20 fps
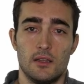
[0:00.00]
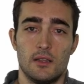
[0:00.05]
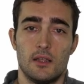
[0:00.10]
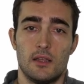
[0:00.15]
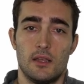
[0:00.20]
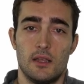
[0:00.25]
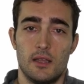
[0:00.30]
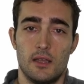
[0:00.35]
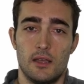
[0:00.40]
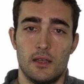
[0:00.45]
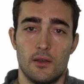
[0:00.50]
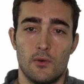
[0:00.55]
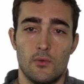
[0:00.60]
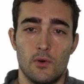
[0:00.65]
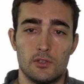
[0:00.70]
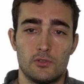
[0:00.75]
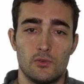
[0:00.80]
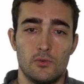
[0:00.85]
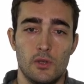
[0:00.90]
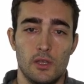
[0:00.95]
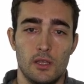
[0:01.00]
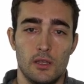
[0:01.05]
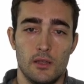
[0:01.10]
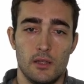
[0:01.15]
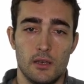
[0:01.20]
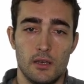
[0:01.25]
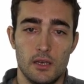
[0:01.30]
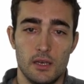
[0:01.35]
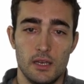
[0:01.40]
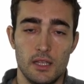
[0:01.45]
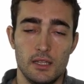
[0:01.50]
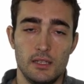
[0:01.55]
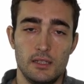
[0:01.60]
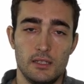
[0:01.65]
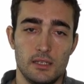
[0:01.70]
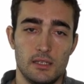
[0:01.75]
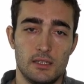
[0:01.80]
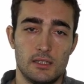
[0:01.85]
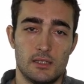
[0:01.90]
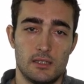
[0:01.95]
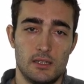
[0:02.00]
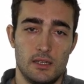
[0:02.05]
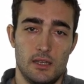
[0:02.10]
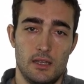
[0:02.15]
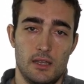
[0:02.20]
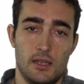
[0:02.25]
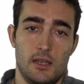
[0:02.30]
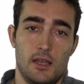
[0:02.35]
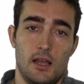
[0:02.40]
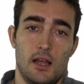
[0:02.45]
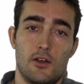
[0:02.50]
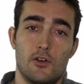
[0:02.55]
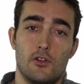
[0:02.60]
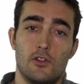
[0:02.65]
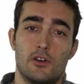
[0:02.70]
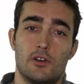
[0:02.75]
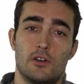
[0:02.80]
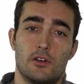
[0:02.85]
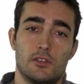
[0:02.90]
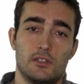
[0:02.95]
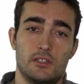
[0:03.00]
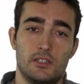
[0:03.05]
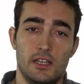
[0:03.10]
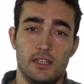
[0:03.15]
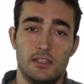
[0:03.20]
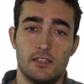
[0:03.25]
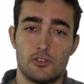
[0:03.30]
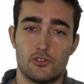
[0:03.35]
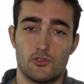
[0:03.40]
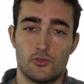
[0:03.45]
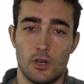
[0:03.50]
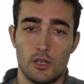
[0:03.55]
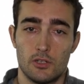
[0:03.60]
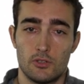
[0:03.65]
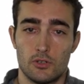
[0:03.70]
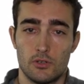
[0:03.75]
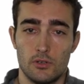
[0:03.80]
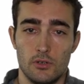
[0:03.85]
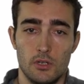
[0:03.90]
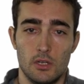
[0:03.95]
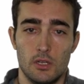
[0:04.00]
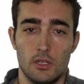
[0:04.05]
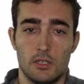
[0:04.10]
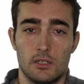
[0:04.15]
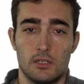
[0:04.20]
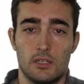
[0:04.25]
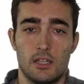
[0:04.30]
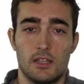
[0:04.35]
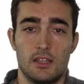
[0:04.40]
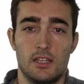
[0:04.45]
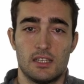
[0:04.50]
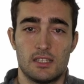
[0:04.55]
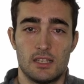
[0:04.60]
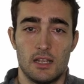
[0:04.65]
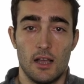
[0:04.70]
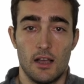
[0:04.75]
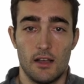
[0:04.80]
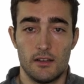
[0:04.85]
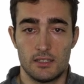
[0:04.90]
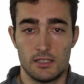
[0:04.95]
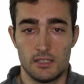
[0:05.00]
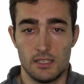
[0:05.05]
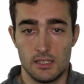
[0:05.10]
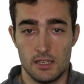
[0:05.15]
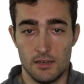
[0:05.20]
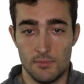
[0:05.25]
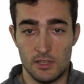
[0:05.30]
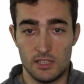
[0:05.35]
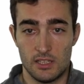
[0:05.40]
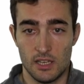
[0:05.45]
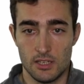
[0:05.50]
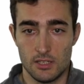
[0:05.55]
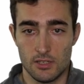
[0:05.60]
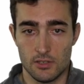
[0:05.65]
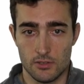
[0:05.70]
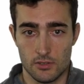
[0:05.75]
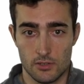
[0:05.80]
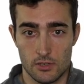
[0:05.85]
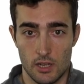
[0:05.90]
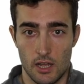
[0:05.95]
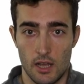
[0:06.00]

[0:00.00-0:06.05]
what we need is another data structure that doesn't have these limitations.